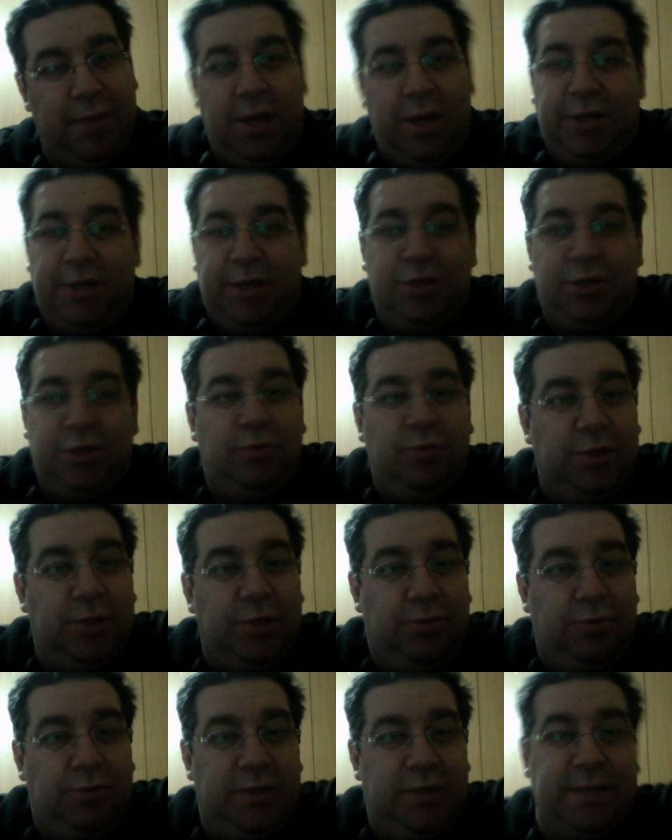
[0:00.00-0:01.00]
You don't want
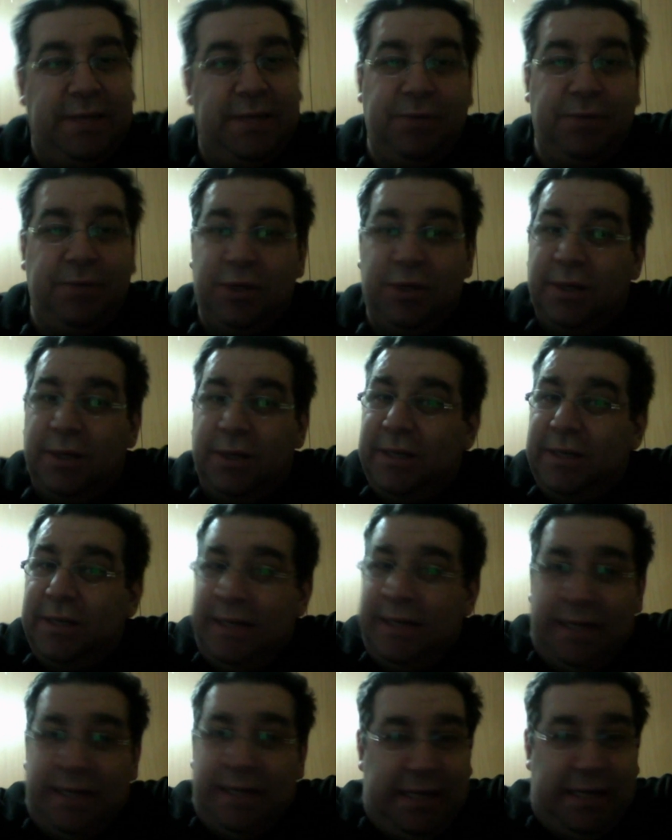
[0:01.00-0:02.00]
to accept it,
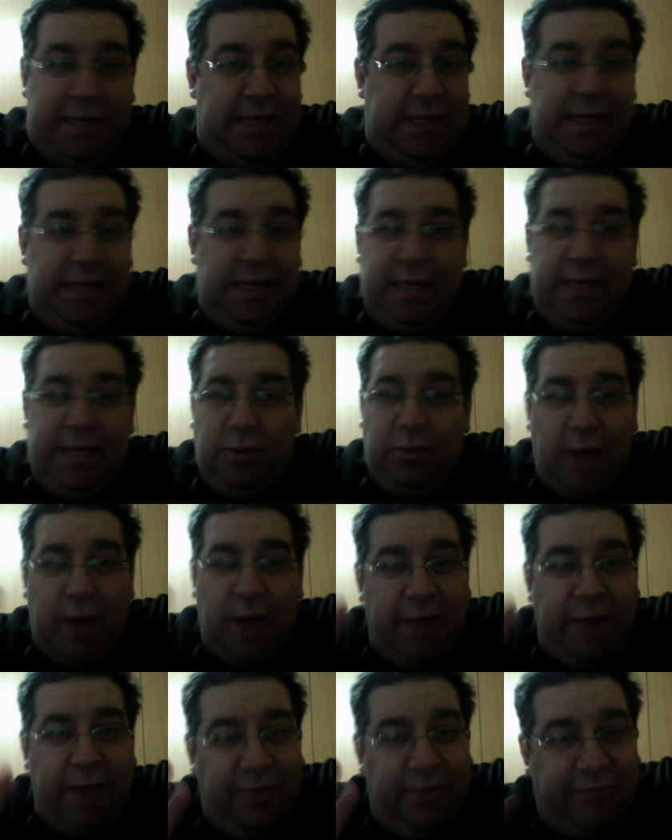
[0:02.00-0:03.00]
you
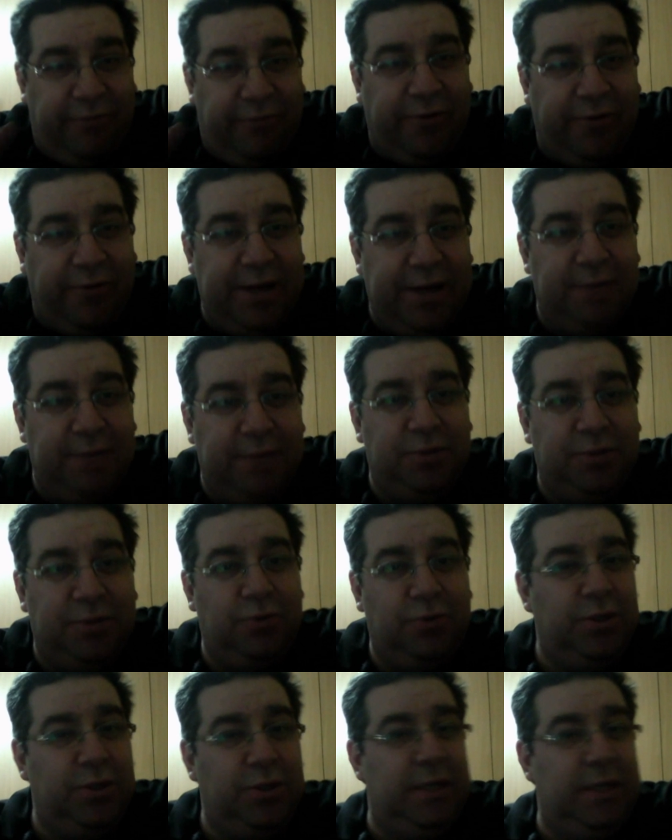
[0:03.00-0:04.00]
have the freedom
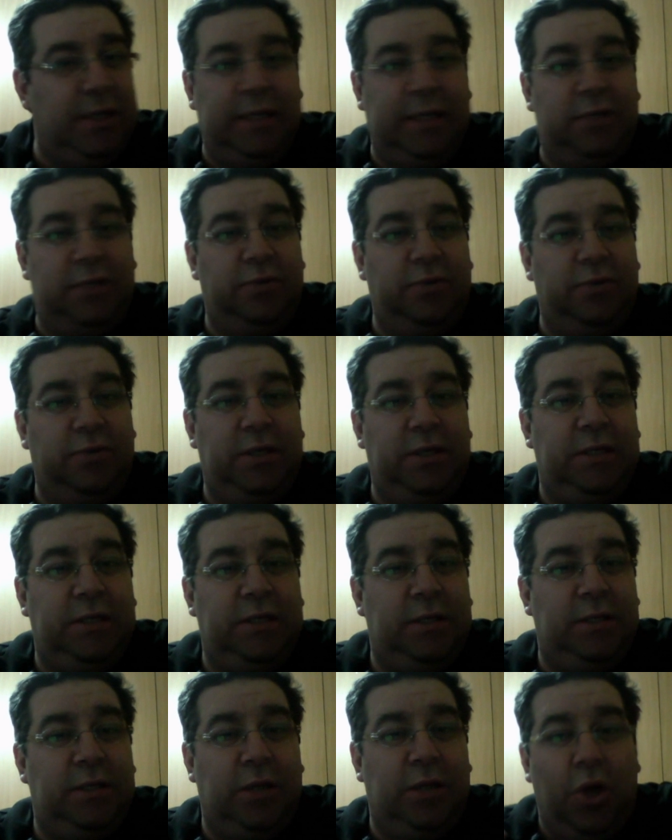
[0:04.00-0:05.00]
totally to this.